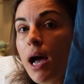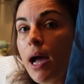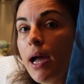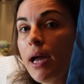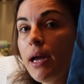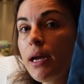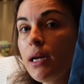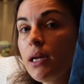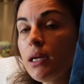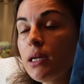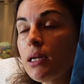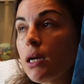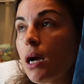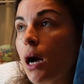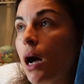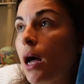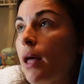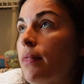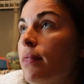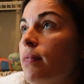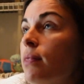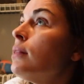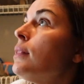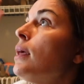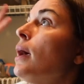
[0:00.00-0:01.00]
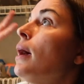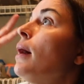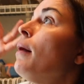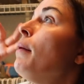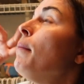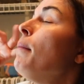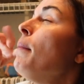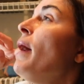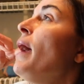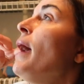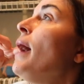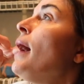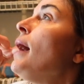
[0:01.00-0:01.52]
I got
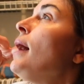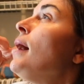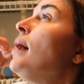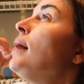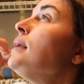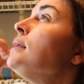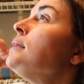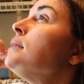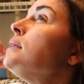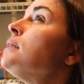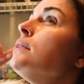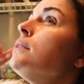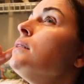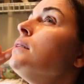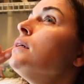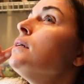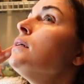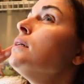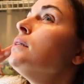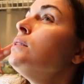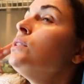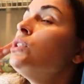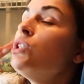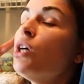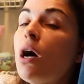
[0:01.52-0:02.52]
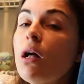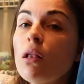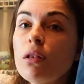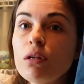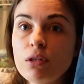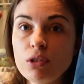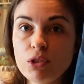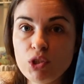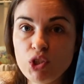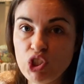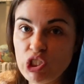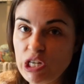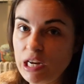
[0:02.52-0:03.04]
them at the
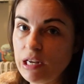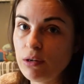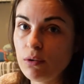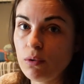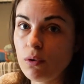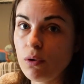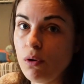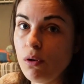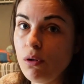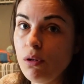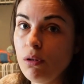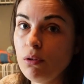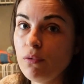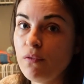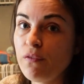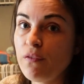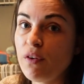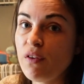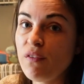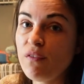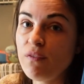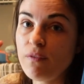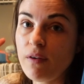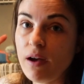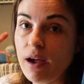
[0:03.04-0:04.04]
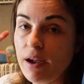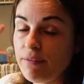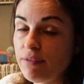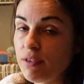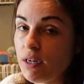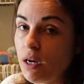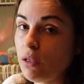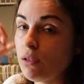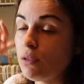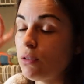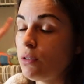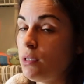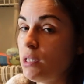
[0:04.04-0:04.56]
Dollar General for
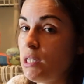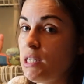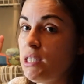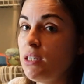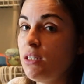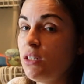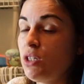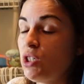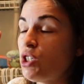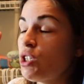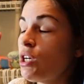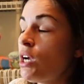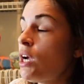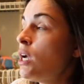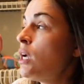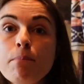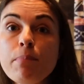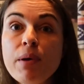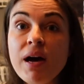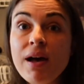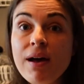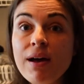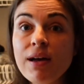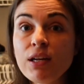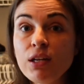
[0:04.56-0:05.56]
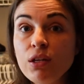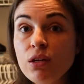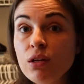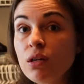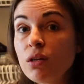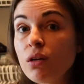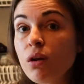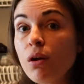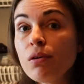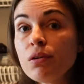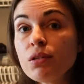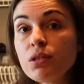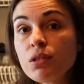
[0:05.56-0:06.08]
$5 each. But you can
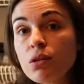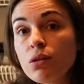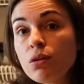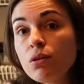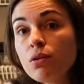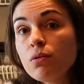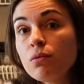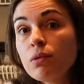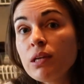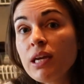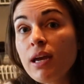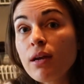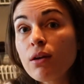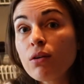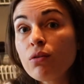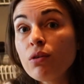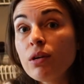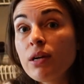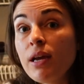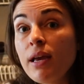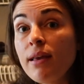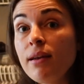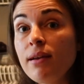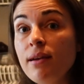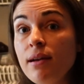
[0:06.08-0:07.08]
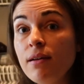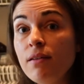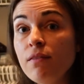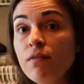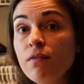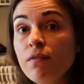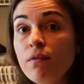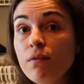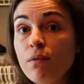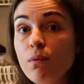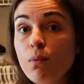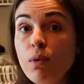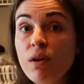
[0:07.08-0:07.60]
also get creative
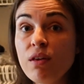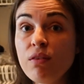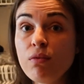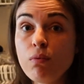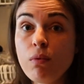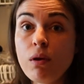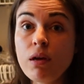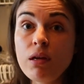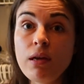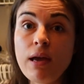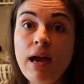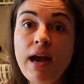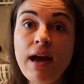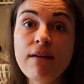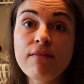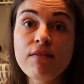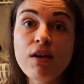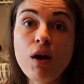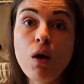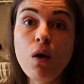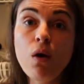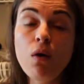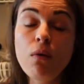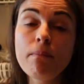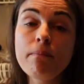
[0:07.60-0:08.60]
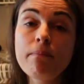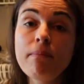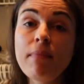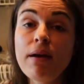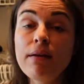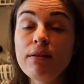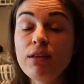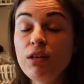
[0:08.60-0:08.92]
with what you have at home.